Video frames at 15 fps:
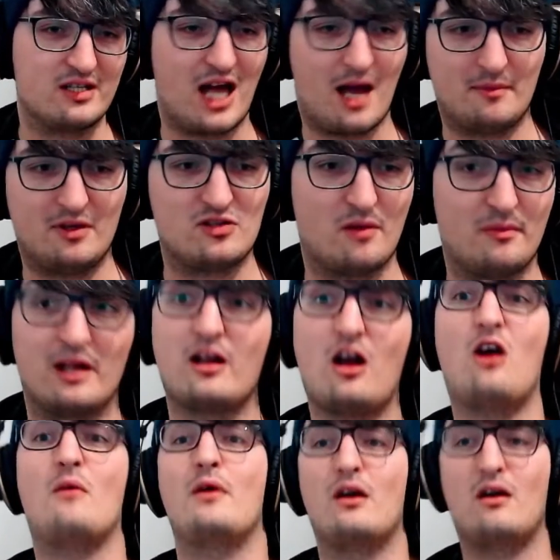of damage. I'll be like,
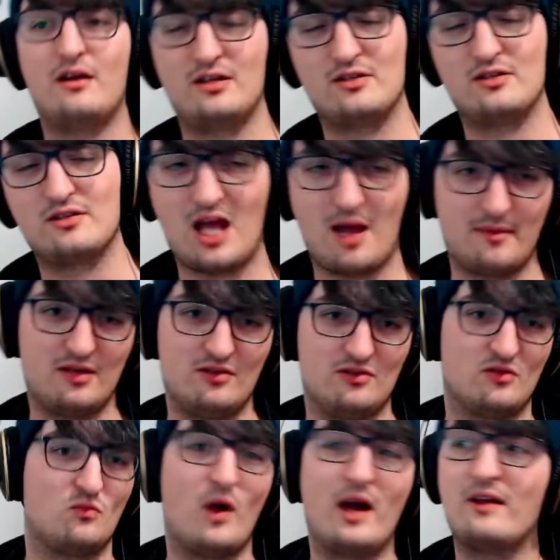oh my god, he took
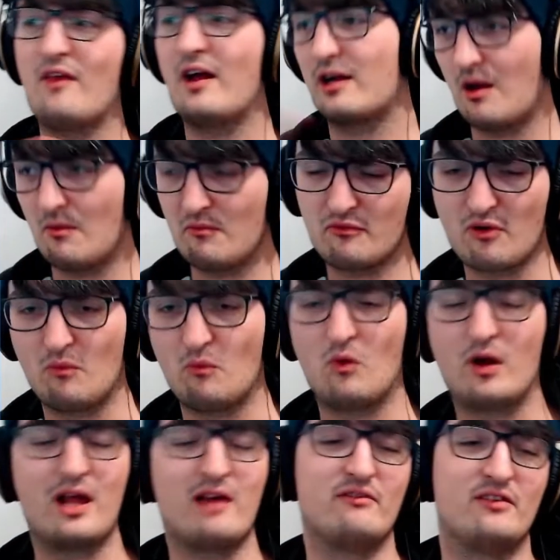damage. Where did that come from?
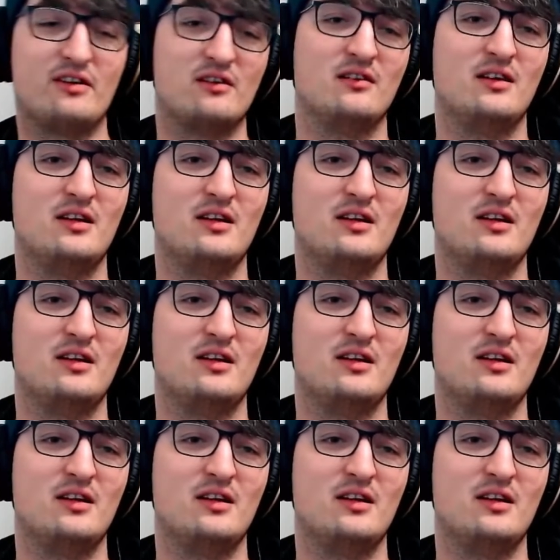Whatever.